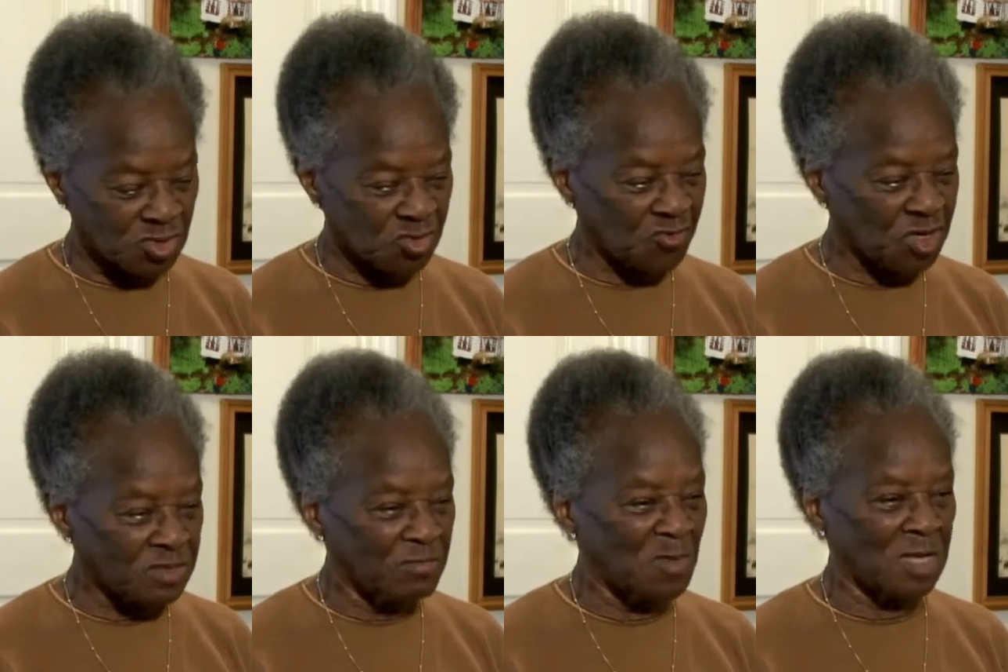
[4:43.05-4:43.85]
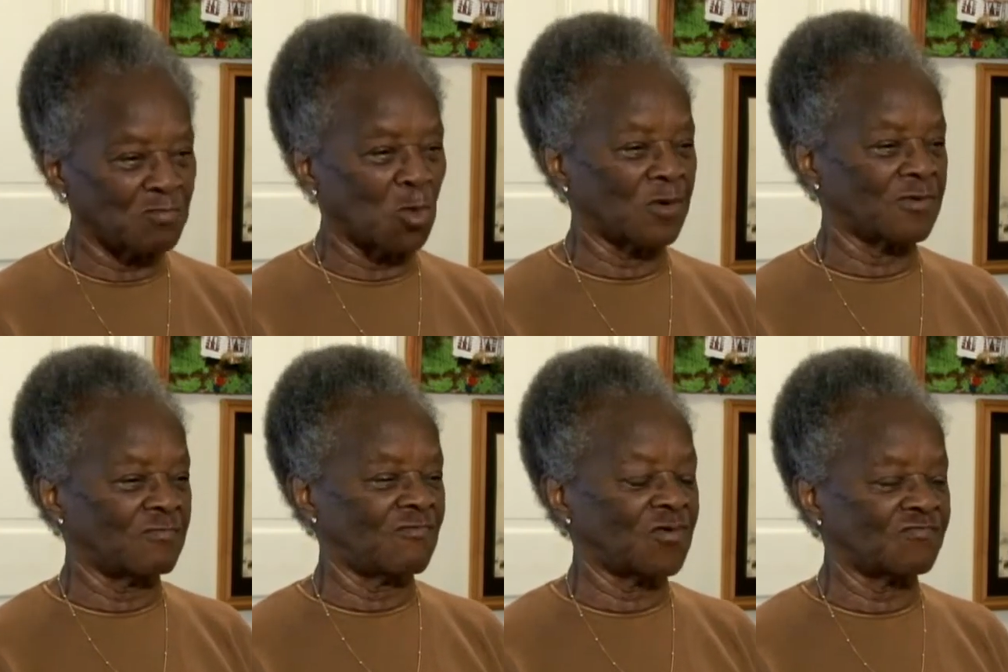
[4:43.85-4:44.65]
the street and make more
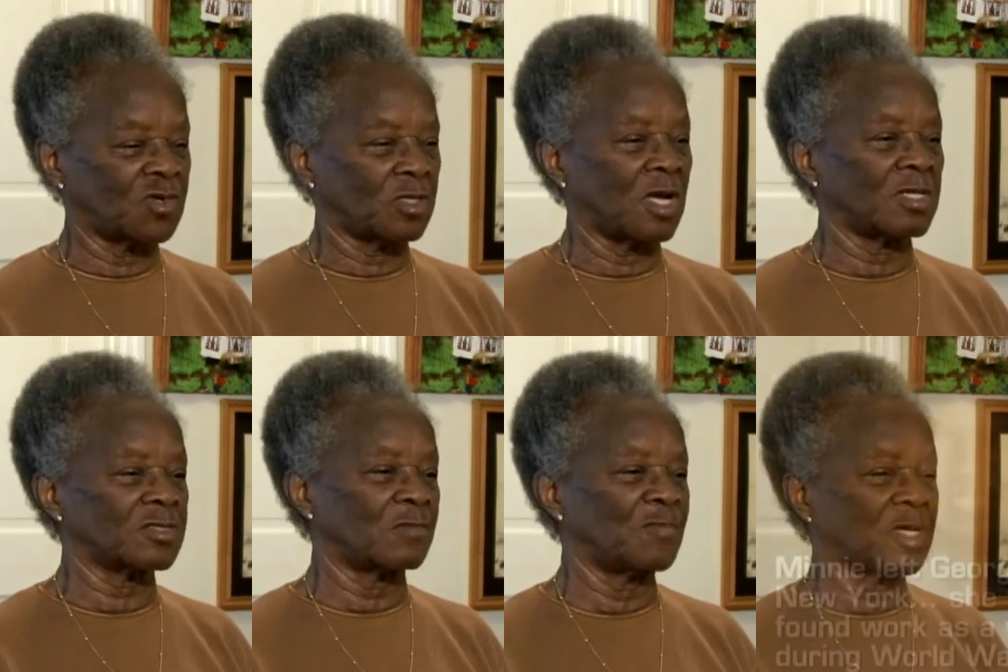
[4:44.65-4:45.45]
than $50 a